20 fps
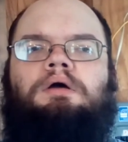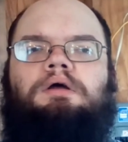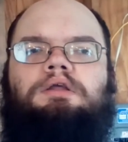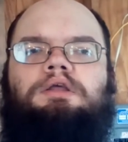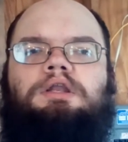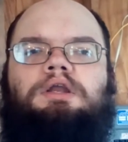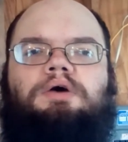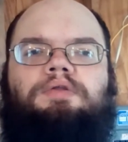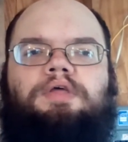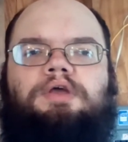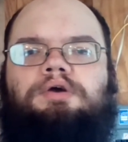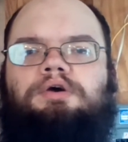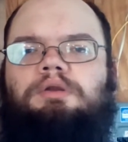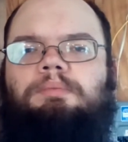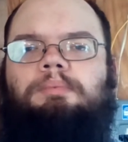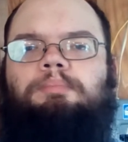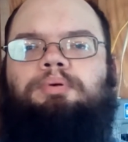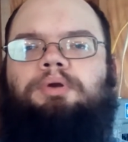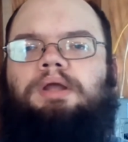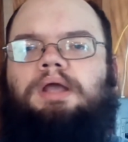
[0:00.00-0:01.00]
You know, they could have
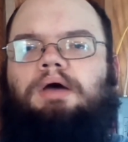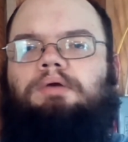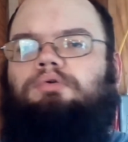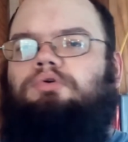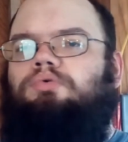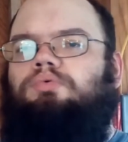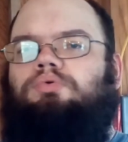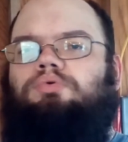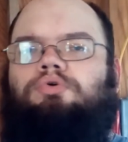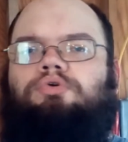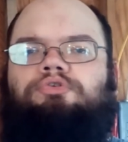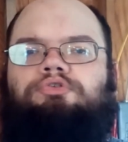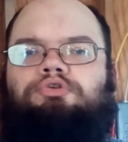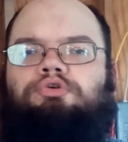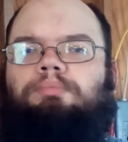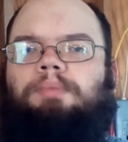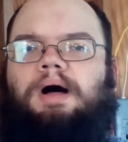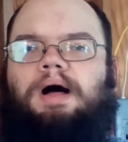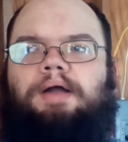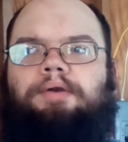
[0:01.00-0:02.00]
been putting out new rules,
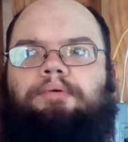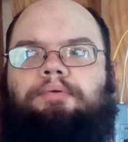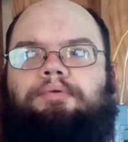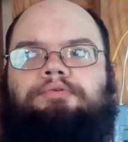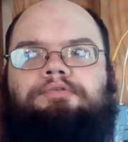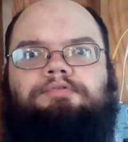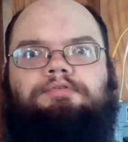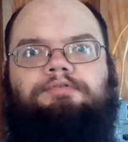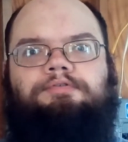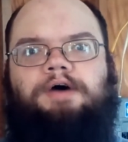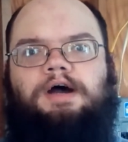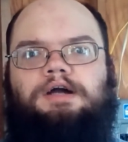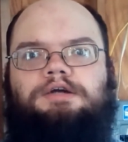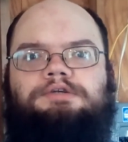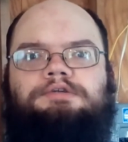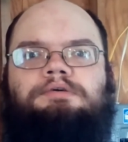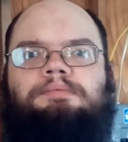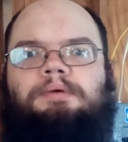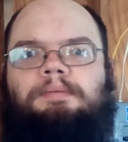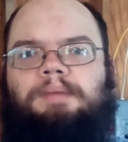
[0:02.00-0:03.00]
new models for
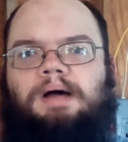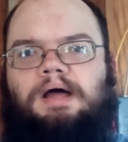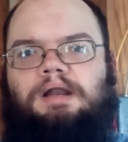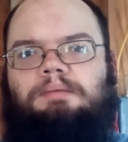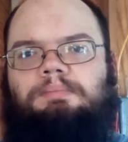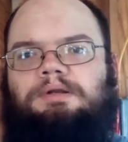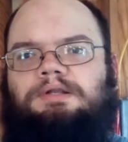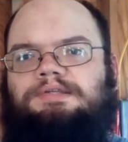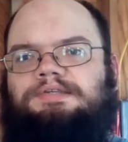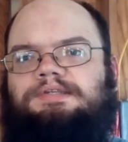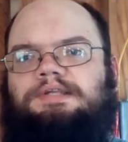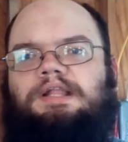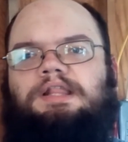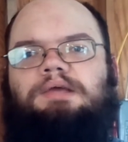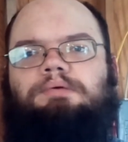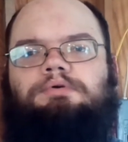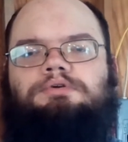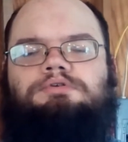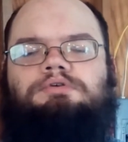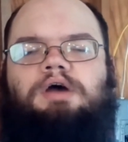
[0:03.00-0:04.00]
Firestorm Armada, but instead they
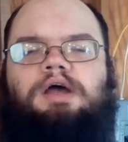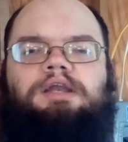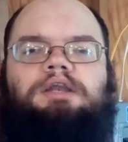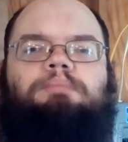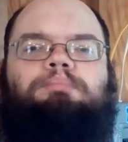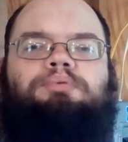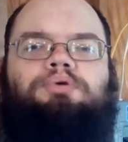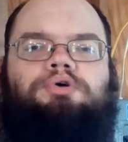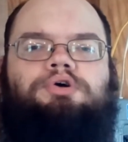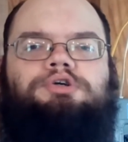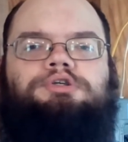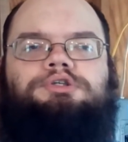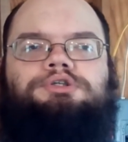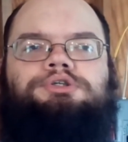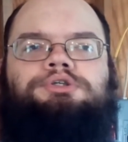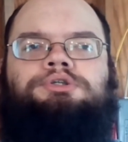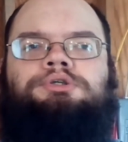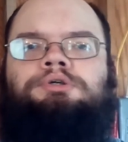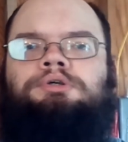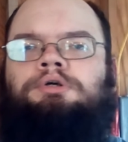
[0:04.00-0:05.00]
were trying to push
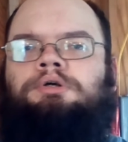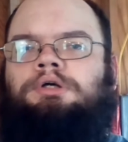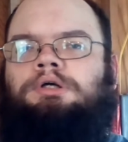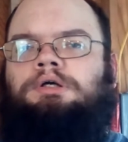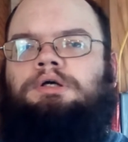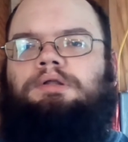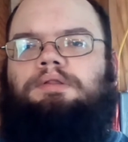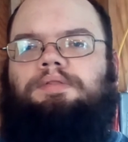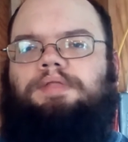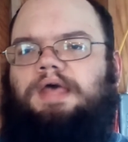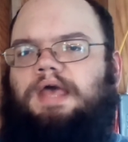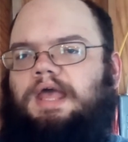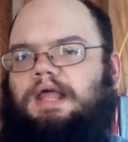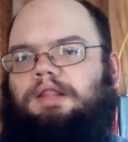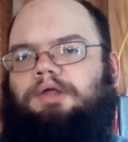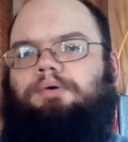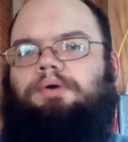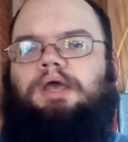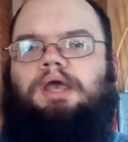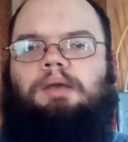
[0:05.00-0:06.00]
the
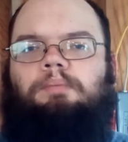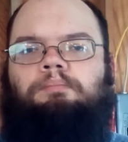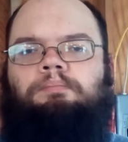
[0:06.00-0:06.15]
Halo game.